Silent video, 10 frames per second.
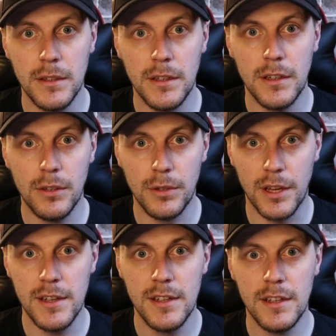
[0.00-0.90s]

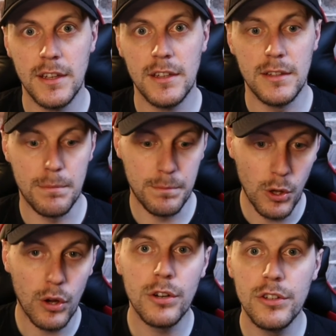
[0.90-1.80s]
Okay? The
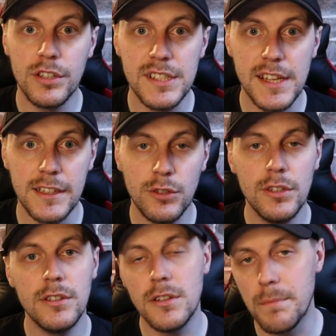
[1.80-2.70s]
longer you can stick to
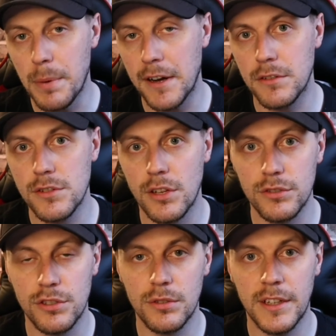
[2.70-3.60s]
it, the better results you're
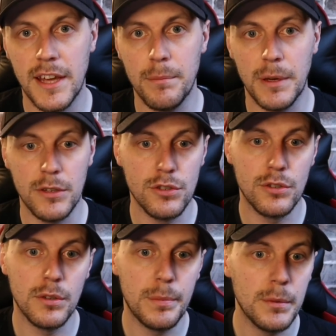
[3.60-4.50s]
going to get because you're going to
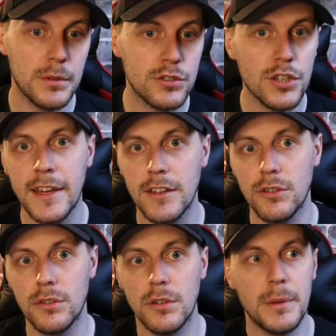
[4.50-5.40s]
be able to track it. You're
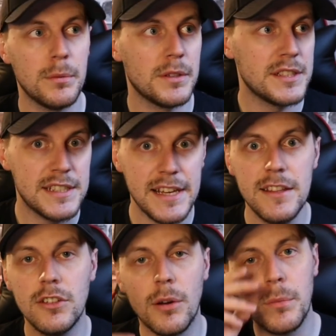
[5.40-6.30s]
going to be able to see
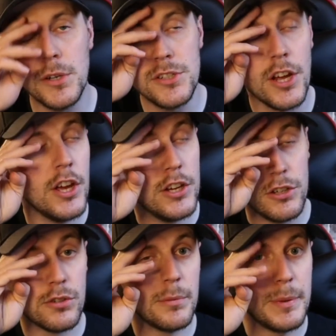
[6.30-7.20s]
the numbers.
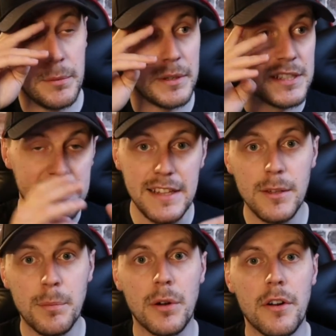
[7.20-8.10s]
You're going to be able to see the
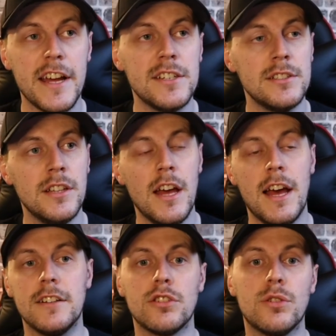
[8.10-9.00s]
progression,
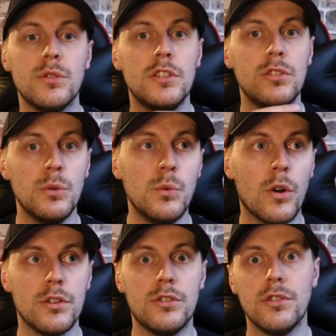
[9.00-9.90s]
and you're going to know
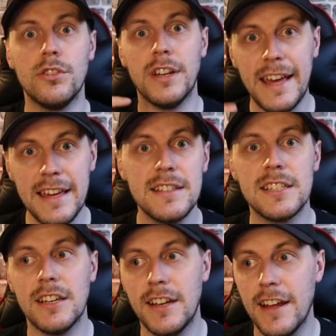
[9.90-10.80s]
what you're doing
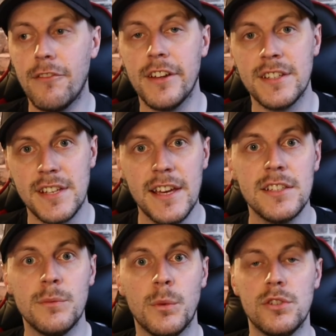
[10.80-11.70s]
each and every
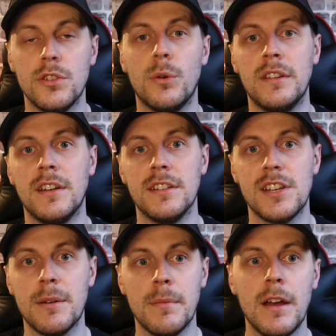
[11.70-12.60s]
session which you go into the
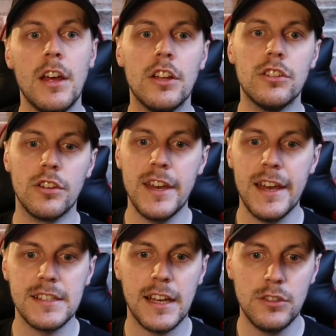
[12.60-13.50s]
gym. Now,
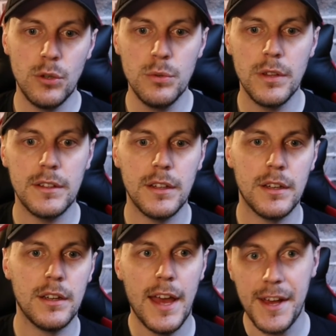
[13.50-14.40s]
yes, I know that
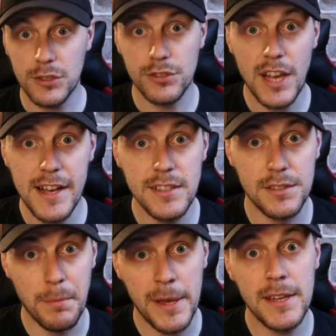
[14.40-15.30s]
the exercises
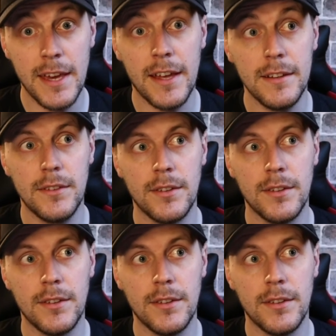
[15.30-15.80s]
might get